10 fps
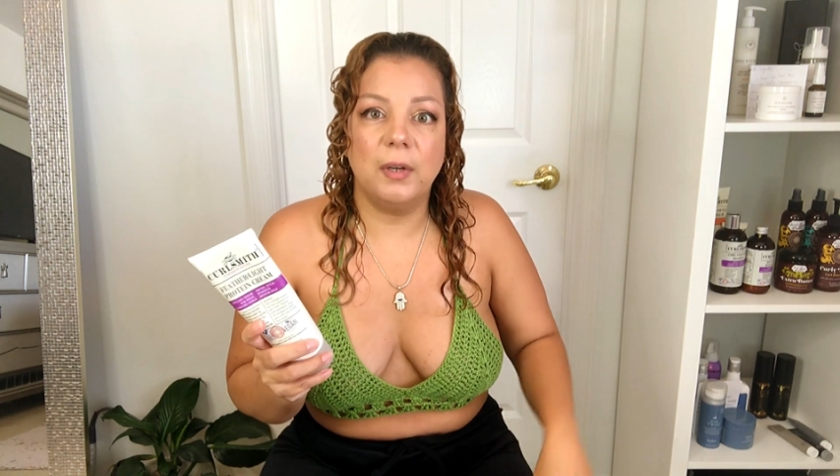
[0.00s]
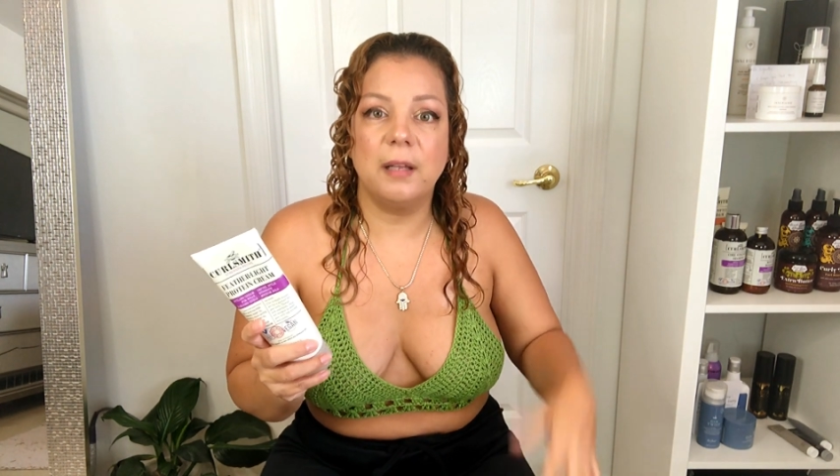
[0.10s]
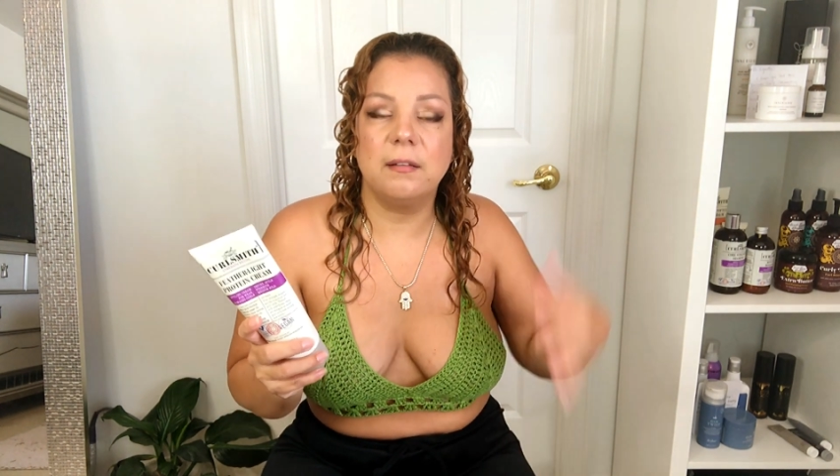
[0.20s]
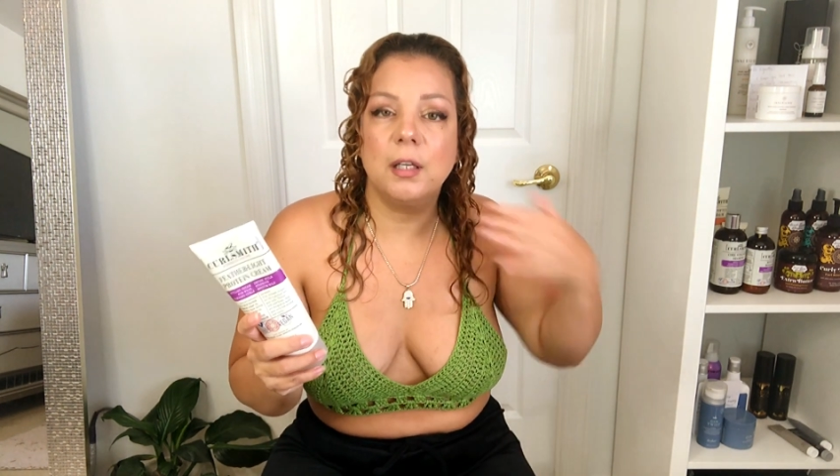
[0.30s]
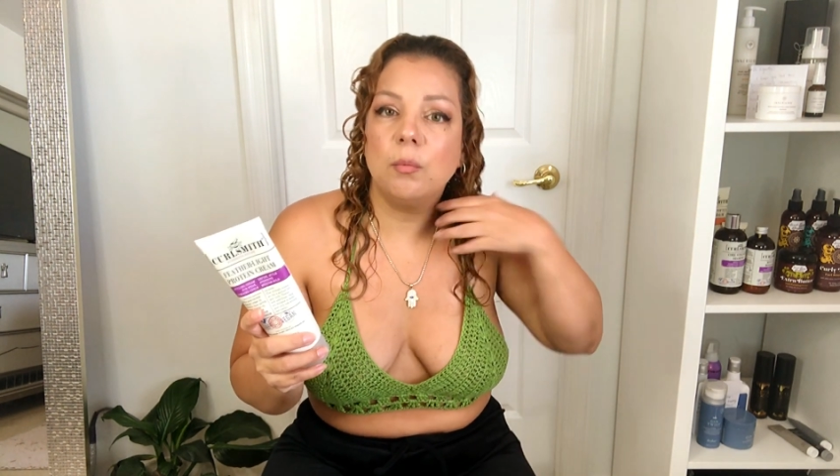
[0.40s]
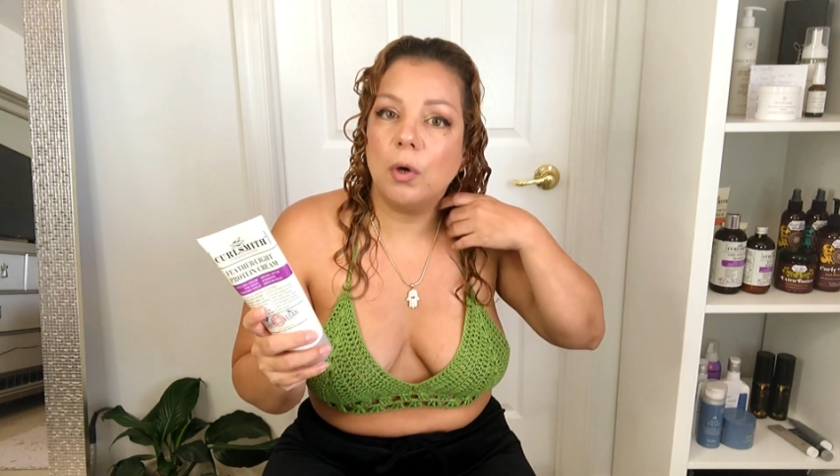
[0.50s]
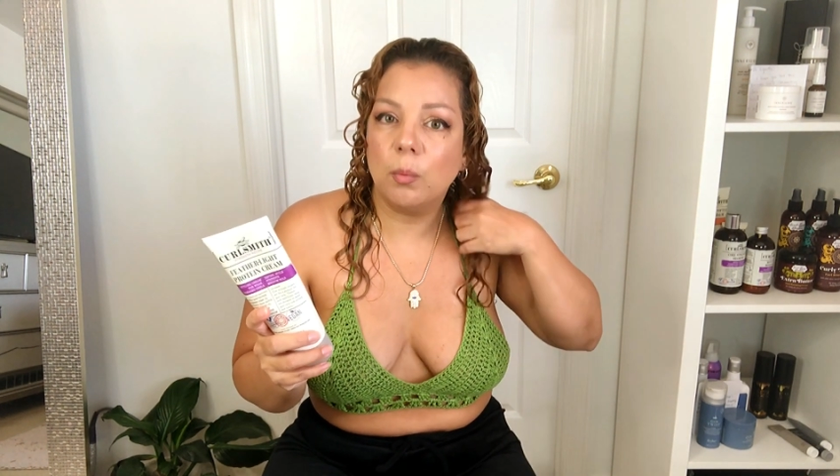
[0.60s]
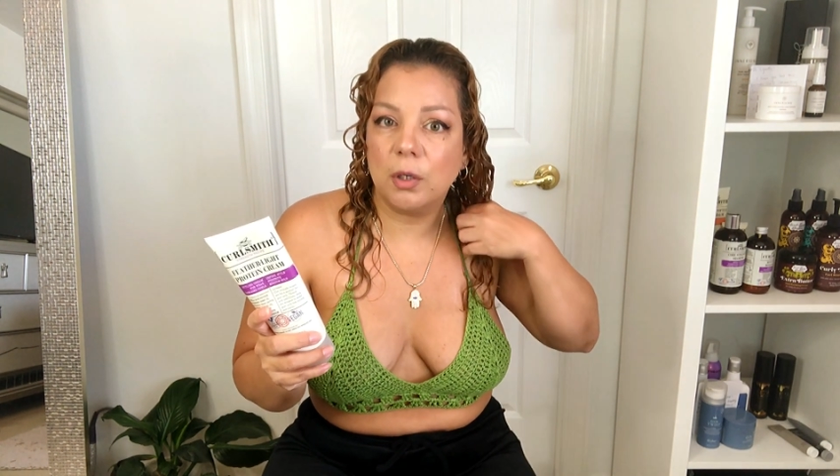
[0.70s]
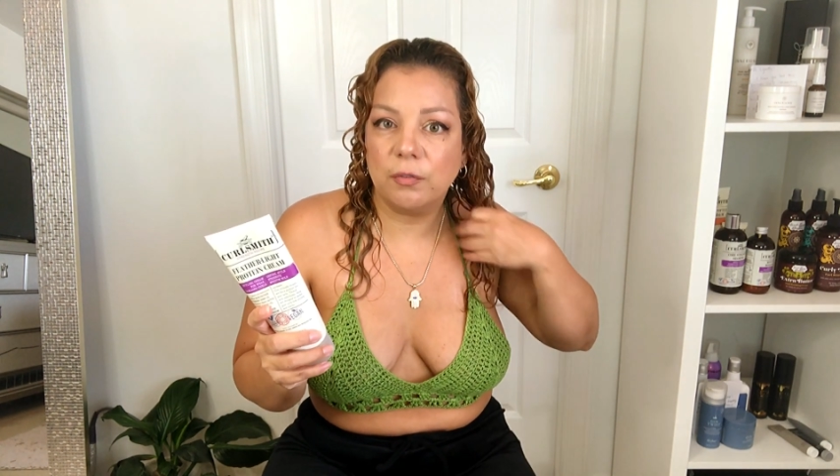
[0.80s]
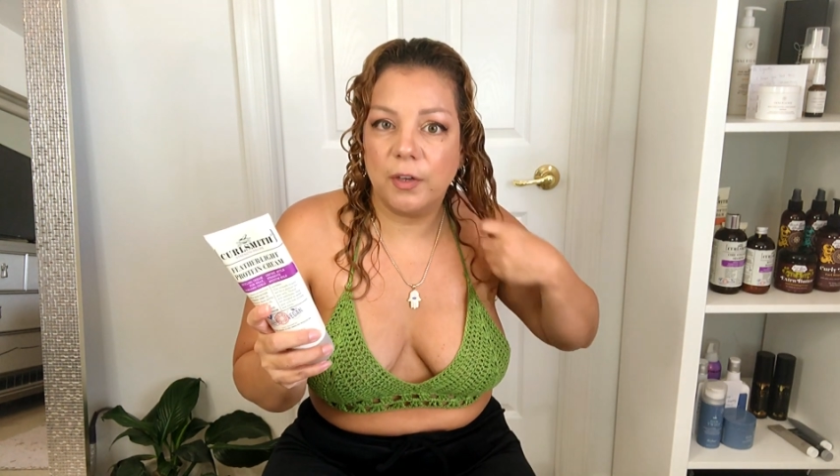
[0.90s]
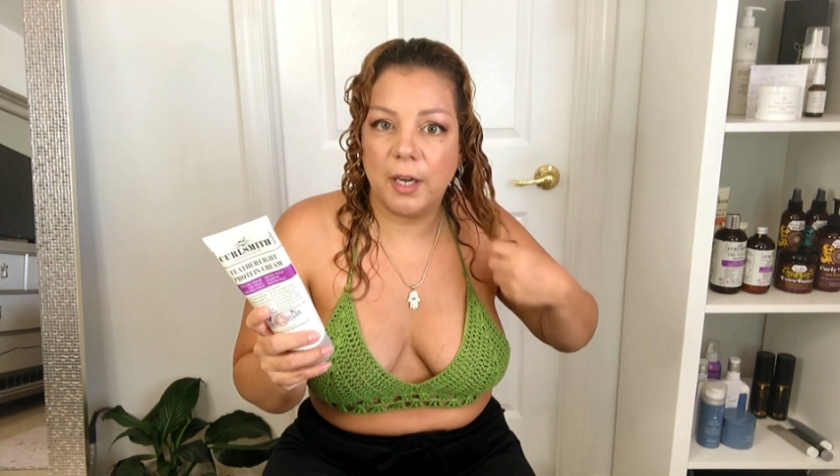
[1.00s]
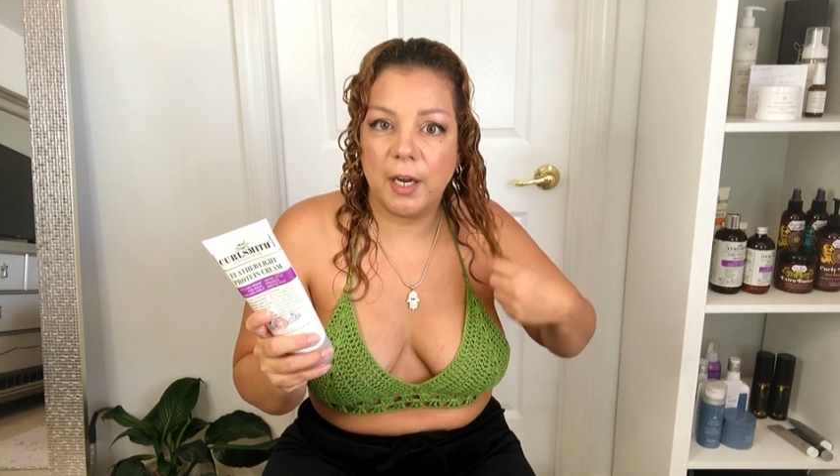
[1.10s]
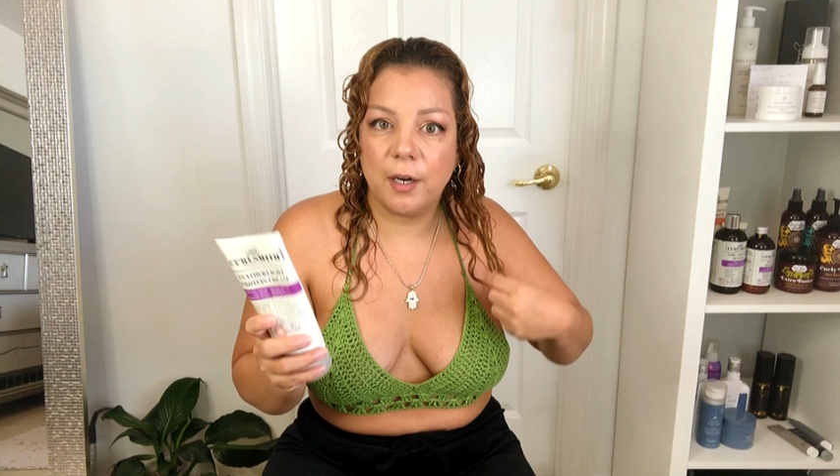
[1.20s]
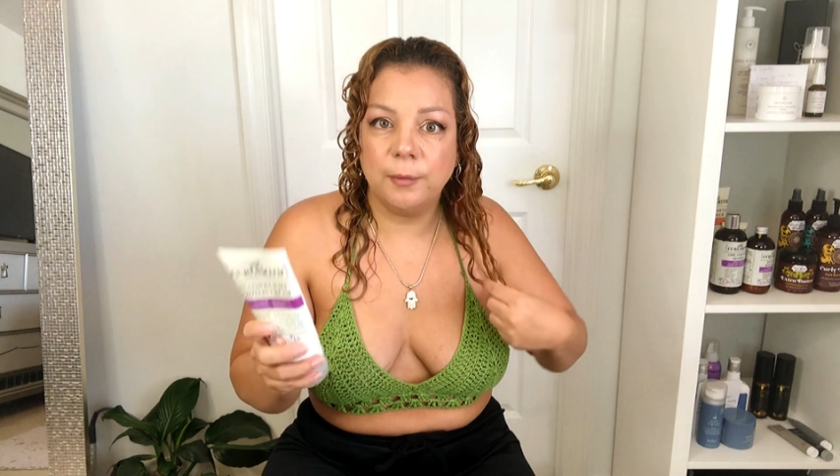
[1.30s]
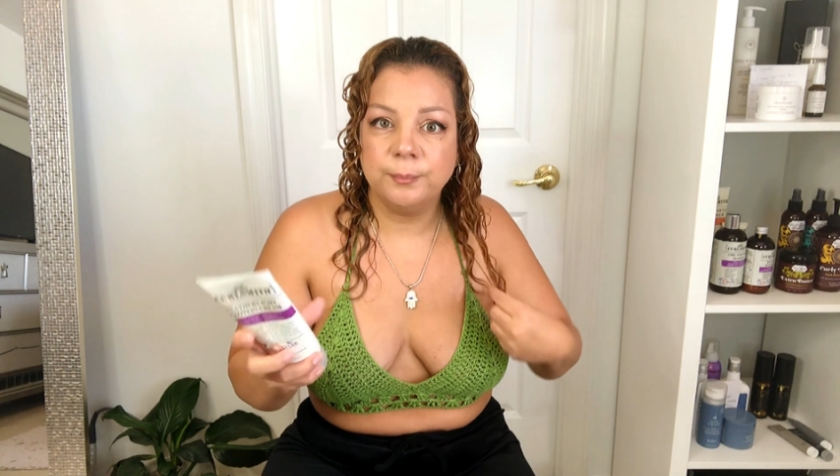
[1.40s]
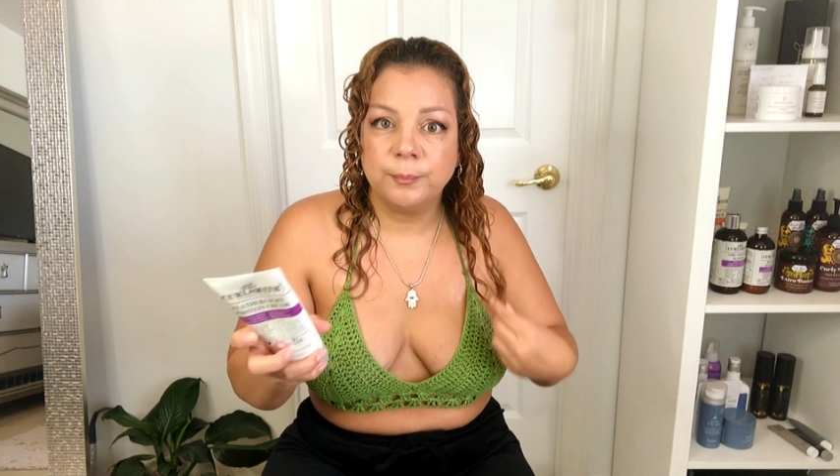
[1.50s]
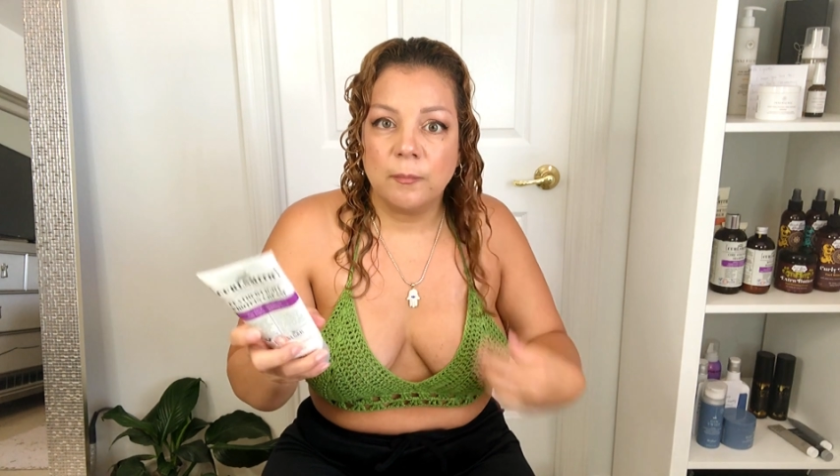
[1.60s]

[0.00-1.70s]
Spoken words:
and see what works for your hair.